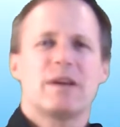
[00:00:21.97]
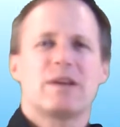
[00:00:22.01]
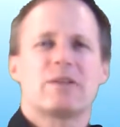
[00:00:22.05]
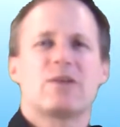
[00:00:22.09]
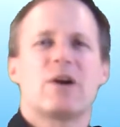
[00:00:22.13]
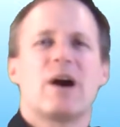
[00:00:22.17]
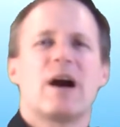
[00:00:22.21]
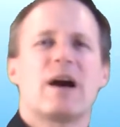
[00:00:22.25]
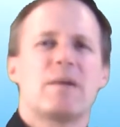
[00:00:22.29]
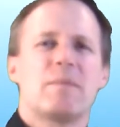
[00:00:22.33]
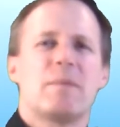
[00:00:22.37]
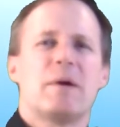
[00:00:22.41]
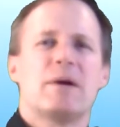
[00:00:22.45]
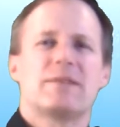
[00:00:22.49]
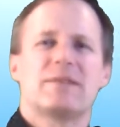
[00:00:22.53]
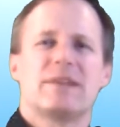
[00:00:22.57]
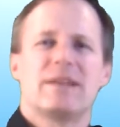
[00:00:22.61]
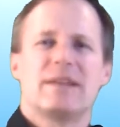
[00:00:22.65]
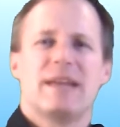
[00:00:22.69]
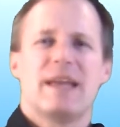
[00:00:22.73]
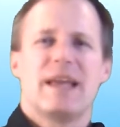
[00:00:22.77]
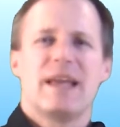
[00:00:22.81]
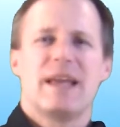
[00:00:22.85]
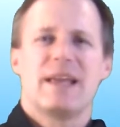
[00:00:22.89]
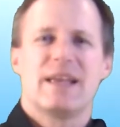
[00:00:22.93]
going to talk about
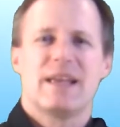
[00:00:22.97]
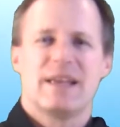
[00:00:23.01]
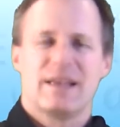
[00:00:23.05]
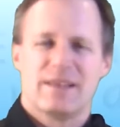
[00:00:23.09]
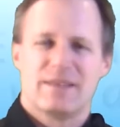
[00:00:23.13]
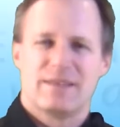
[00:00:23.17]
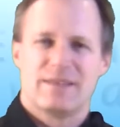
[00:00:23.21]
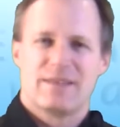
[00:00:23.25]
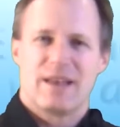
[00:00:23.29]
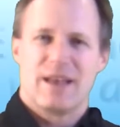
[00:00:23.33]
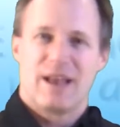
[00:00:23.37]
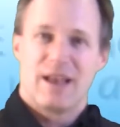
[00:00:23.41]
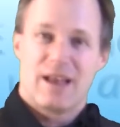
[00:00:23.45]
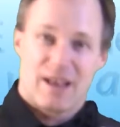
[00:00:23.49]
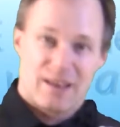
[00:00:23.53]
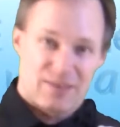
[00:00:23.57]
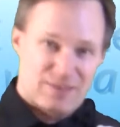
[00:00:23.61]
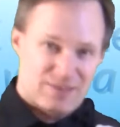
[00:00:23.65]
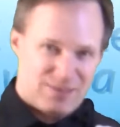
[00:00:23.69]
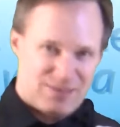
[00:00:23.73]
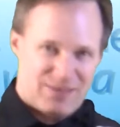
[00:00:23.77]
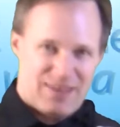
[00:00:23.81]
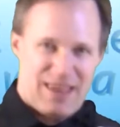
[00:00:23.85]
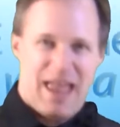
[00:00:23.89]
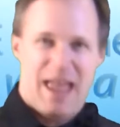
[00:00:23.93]
today is
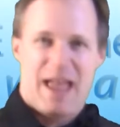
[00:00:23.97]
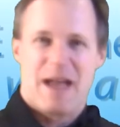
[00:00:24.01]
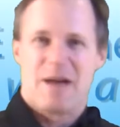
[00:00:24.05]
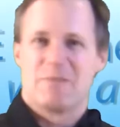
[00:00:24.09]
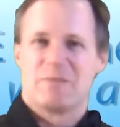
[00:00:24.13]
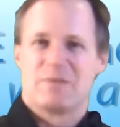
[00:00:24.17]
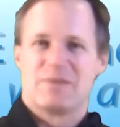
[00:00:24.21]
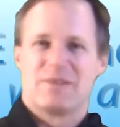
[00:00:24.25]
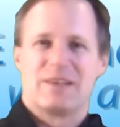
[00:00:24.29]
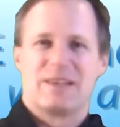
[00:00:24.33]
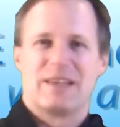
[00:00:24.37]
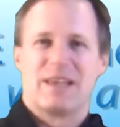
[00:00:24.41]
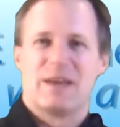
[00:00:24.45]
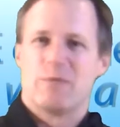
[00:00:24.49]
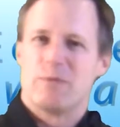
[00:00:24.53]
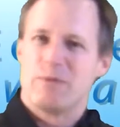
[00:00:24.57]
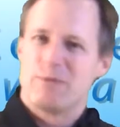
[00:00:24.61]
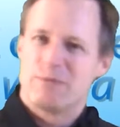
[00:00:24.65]
scams again.